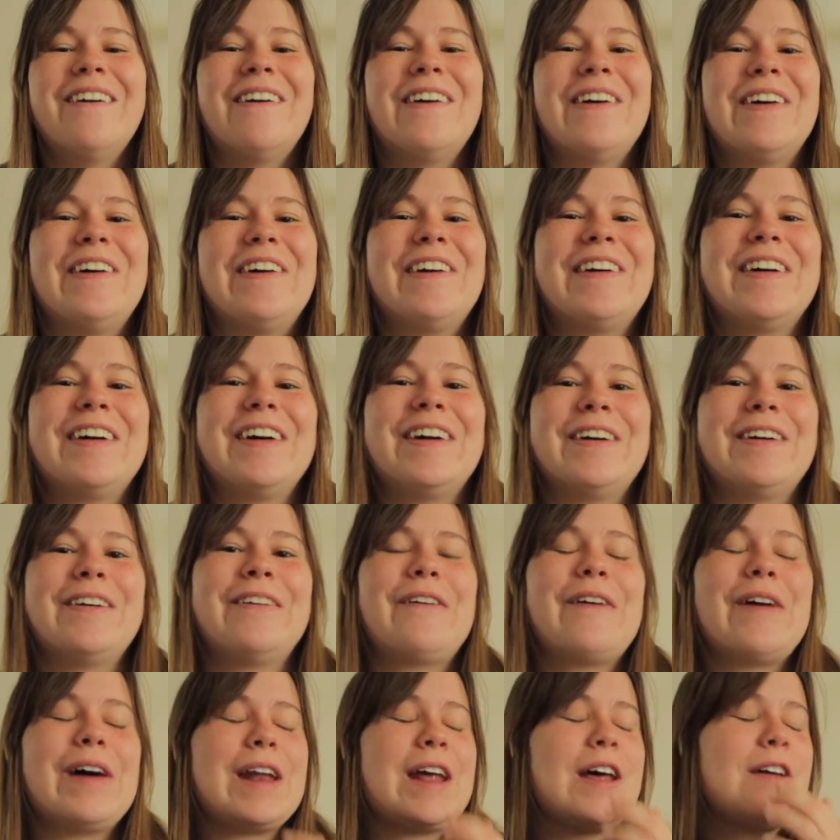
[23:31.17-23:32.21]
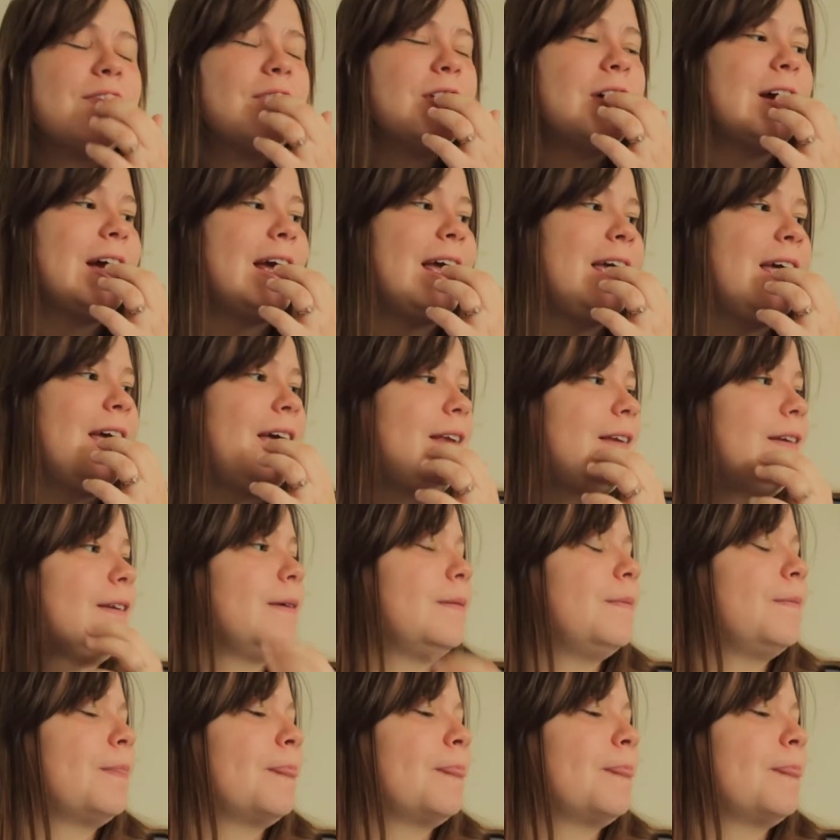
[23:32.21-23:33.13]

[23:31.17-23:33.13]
or whatever. And